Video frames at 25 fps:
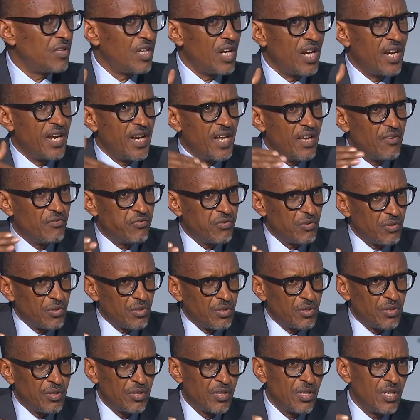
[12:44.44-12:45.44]

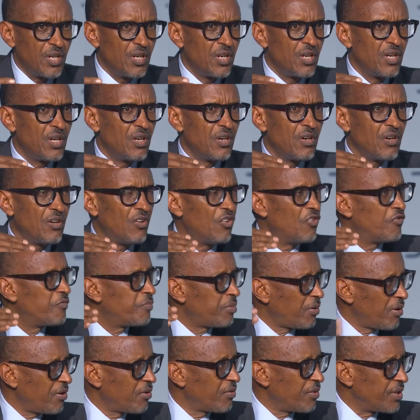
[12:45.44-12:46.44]
level of
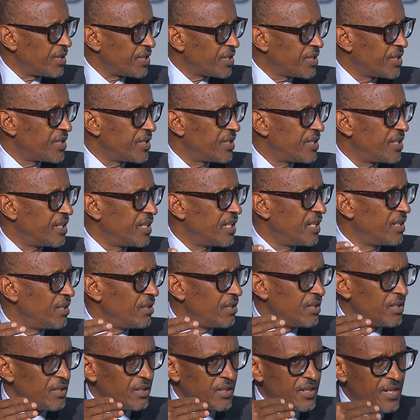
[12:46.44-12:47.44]
progress.
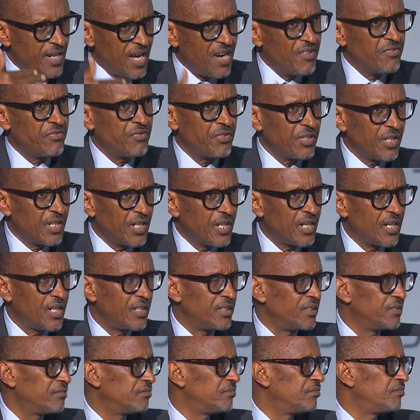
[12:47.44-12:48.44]
In Africa,
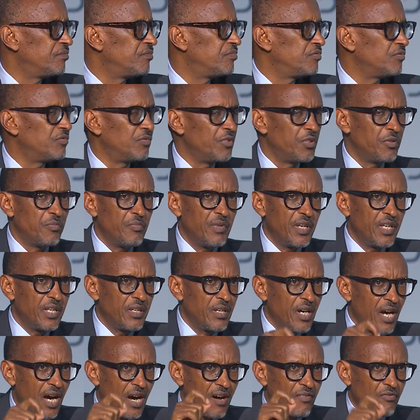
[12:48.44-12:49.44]
you may
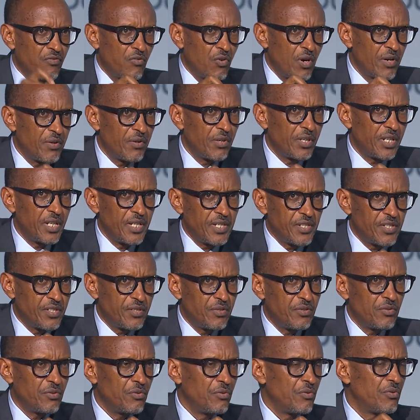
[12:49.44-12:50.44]
have one
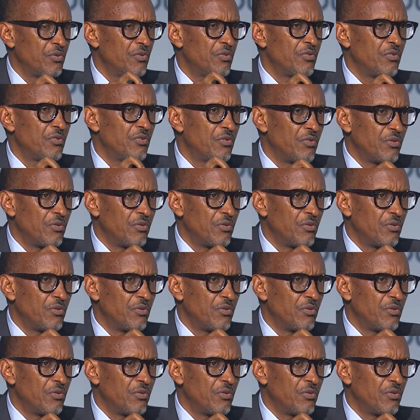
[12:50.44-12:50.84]
case you